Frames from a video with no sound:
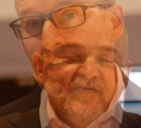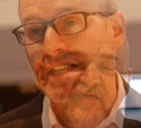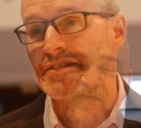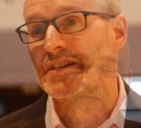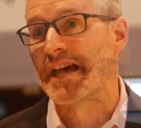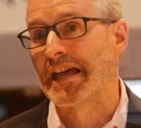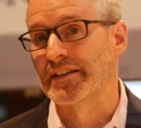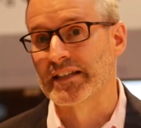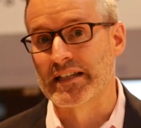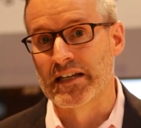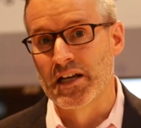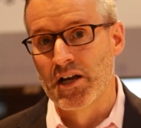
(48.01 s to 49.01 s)
Nakisa
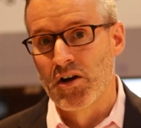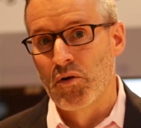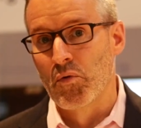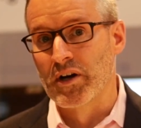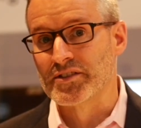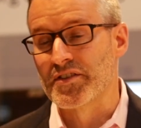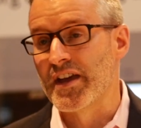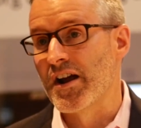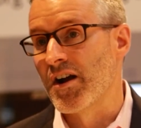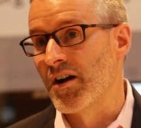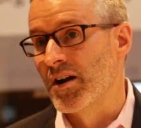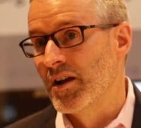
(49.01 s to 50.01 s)
Henley was
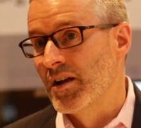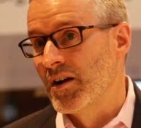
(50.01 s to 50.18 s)
there